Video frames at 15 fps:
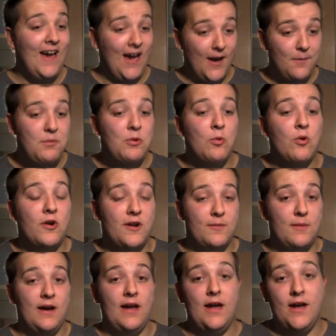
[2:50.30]
I'd be working
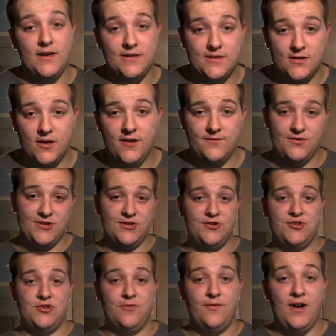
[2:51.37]
my ass off just to
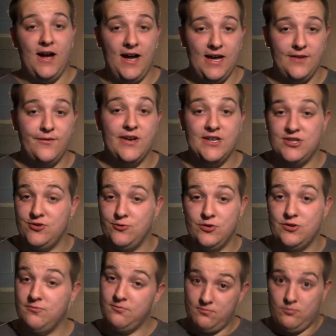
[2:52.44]
survive, as you
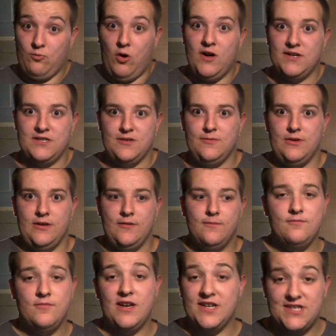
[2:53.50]
would want to be.
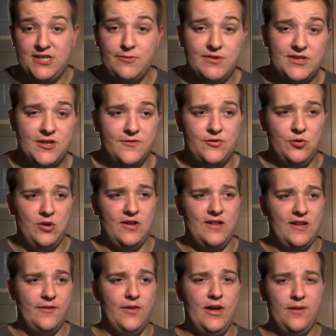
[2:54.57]
I can see myself doing a
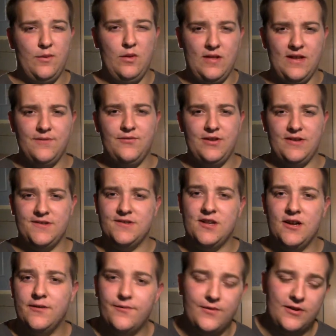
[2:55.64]
lot of heavy lifting
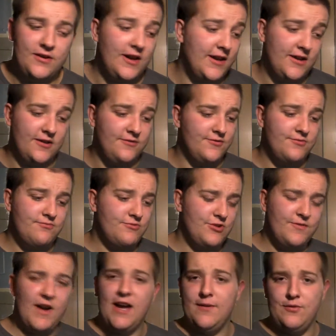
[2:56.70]
stuff, and I could
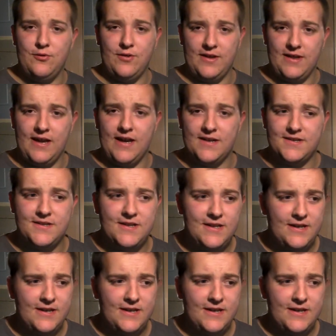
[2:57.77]
survive doing that.